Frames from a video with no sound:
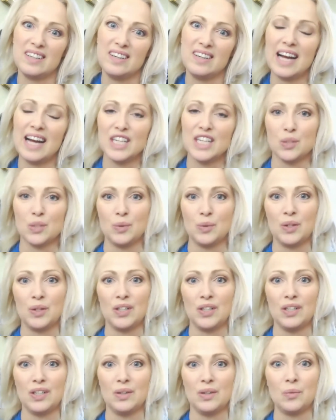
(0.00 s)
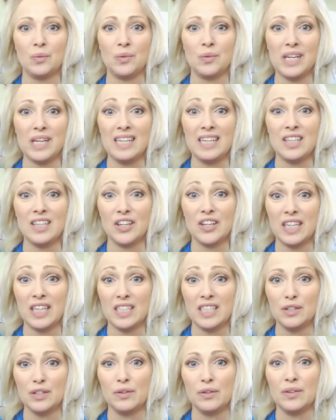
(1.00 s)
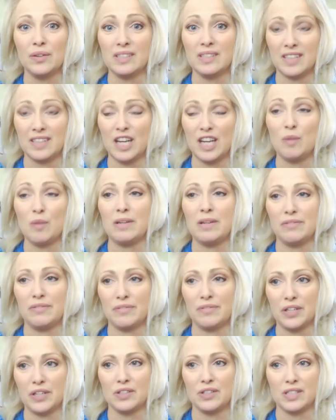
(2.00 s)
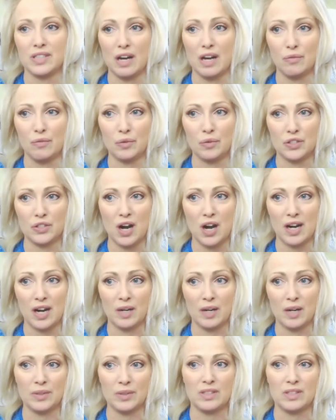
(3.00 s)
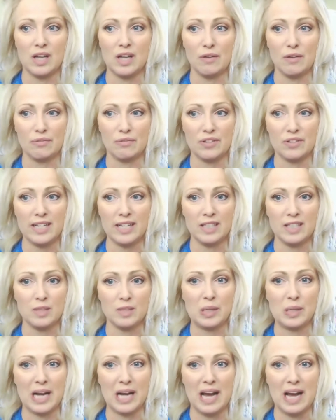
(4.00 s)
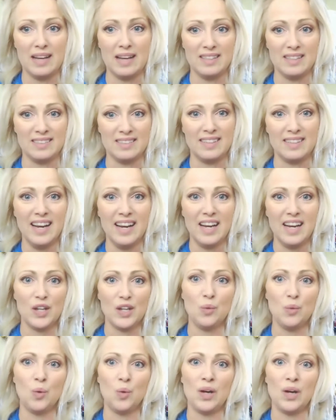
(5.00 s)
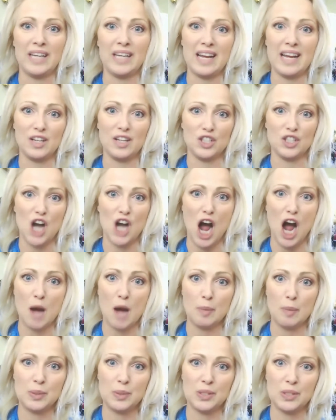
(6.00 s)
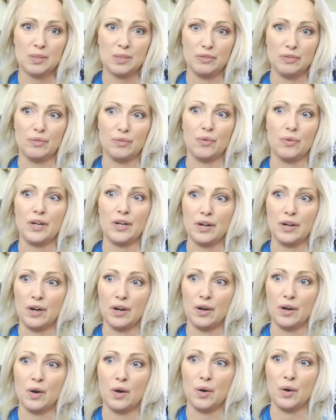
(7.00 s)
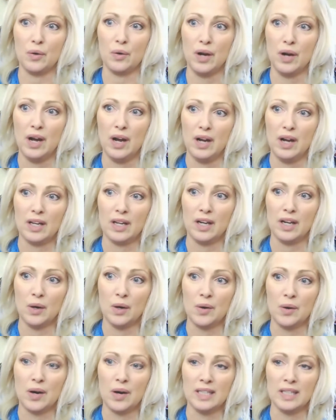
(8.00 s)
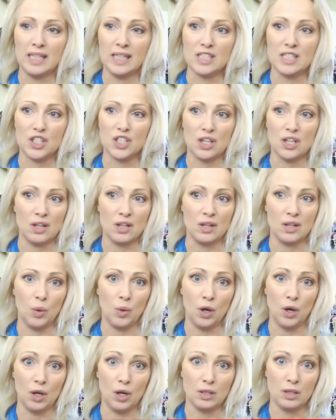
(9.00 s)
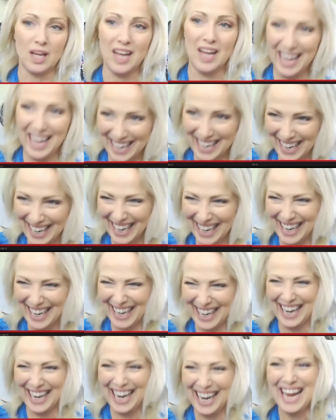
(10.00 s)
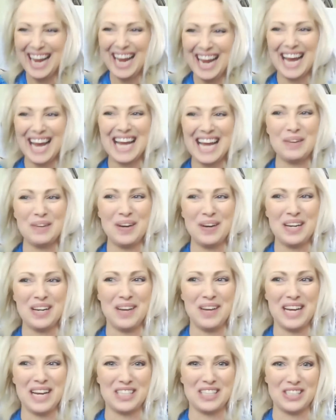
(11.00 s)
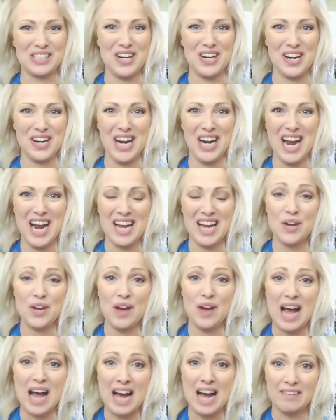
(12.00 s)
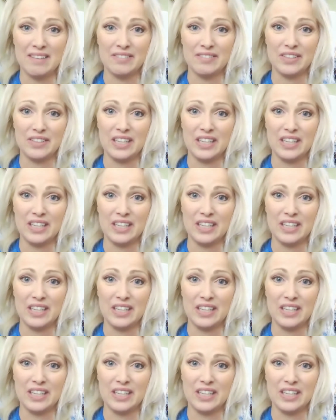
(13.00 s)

actual reading you're going to do is going to be for yourself. We're starting with self readings because you want to get your chops before you go, unleash it on the world. And you want to make sure you have